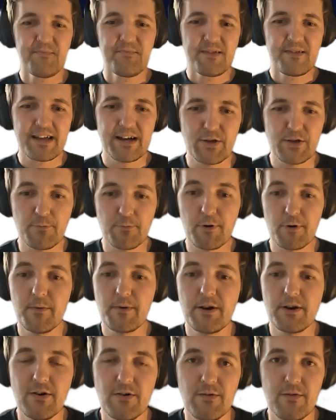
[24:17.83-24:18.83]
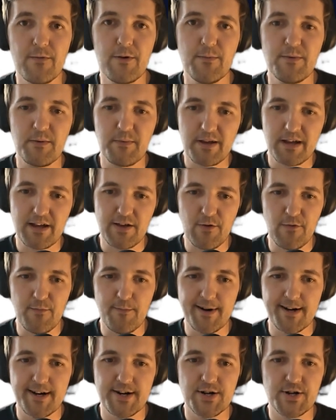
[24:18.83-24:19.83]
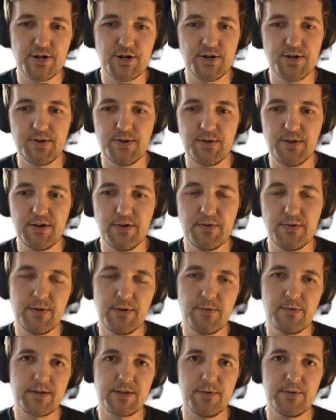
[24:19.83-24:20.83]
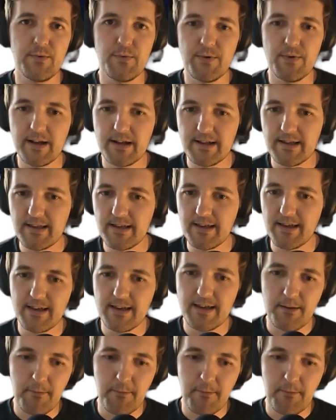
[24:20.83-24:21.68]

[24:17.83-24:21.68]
you probably know from the beginning of March, there was already